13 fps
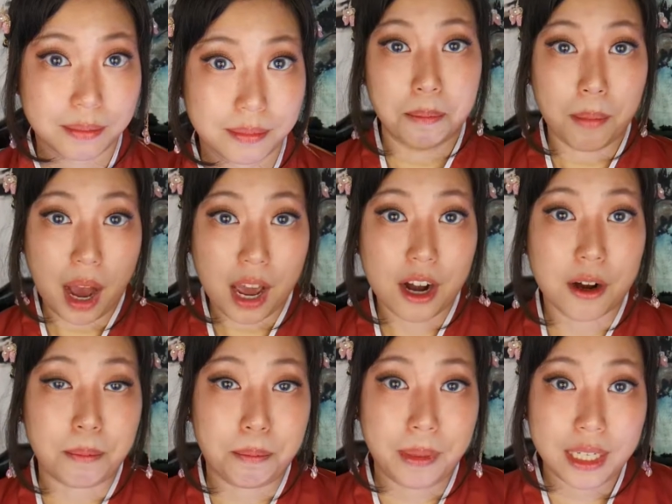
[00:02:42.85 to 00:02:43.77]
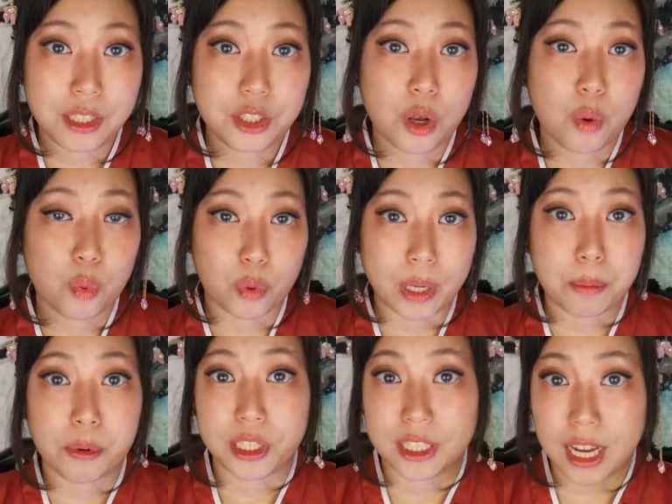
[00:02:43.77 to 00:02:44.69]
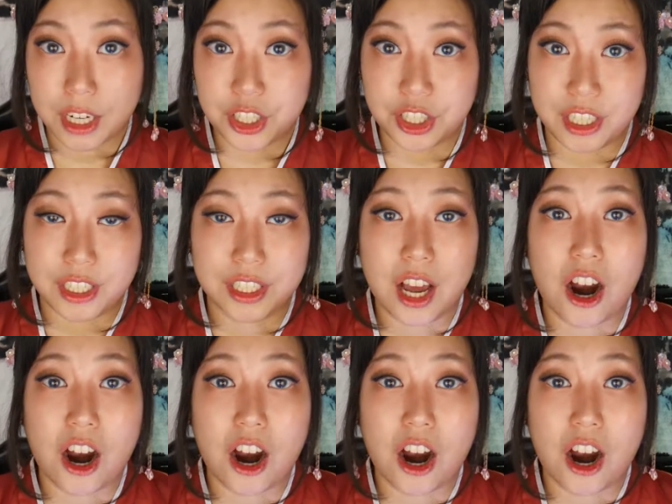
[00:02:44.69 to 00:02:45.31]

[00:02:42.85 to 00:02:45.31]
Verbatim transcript: Modern Bianzhong reproductions